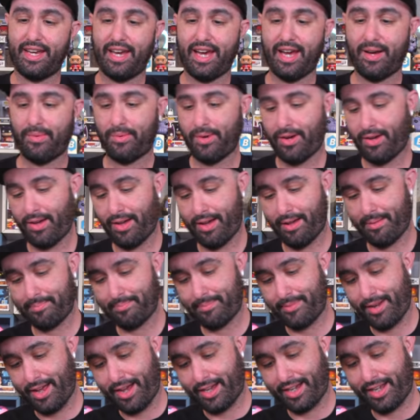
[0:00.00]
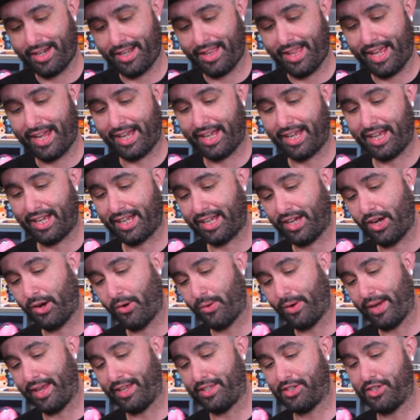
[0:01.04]
well, I'm not gonna like
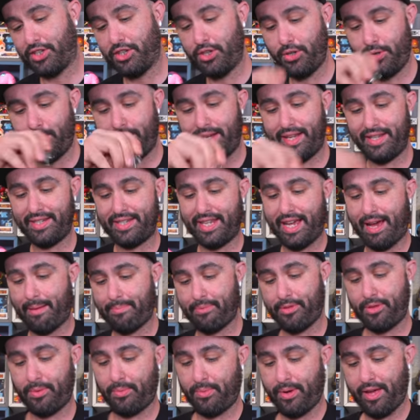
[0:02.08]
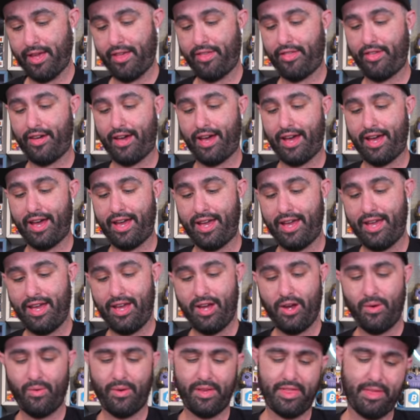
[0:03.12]
go too in depth with
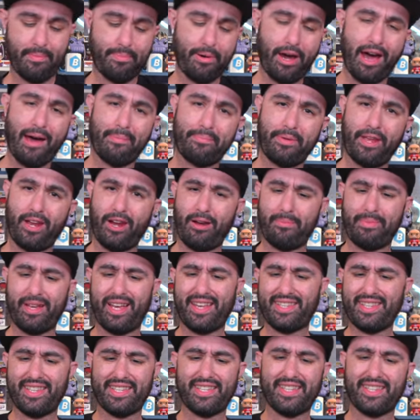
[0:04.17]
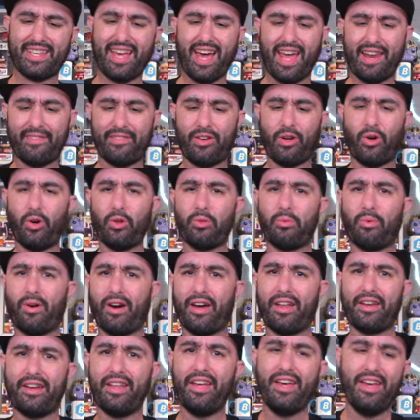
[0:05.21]
the pop here because this is kind of an old
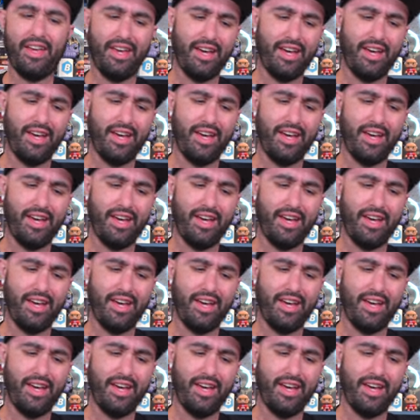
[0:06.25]
one,